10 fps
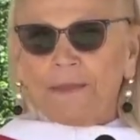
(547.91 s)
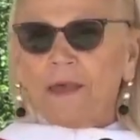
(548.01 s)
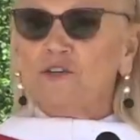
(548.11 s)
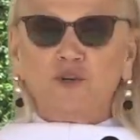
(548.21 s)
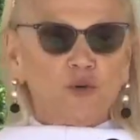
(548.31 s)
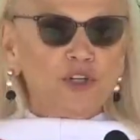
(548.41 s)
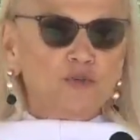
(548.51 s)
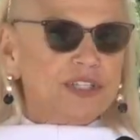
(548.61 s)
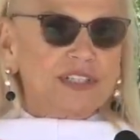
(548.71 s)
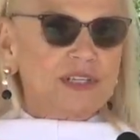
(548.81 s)
Now, the shortage
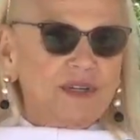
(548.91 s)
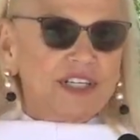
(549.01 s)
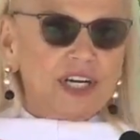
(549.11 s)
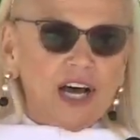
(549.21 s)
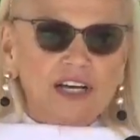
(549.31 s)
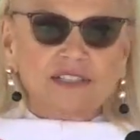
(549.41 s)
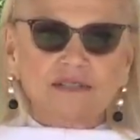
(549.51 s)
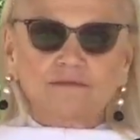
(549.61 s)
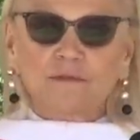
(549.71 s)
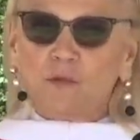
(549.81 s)
wasn't limited to
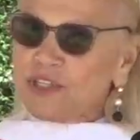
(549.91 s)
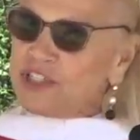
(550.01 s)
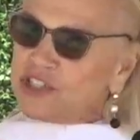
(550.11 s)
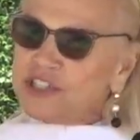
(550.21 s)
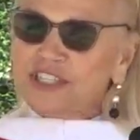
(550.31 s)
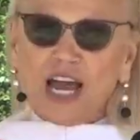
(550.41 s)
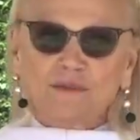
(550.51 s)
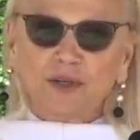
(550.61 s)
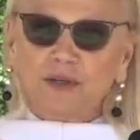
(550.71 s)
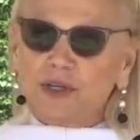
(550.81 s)
us, wasn't just
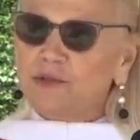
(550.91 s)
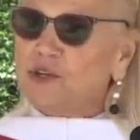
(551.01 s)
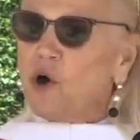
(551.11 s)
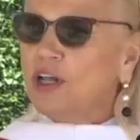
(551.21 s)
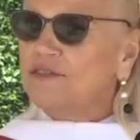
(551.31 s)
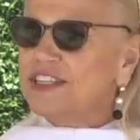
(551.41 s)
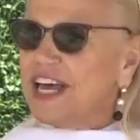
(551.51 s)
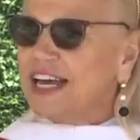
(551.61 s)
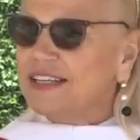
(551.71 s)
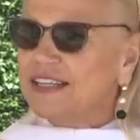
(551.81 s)
cyber, it was all of
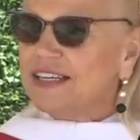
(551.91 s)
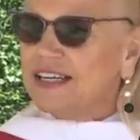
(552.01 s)
tech.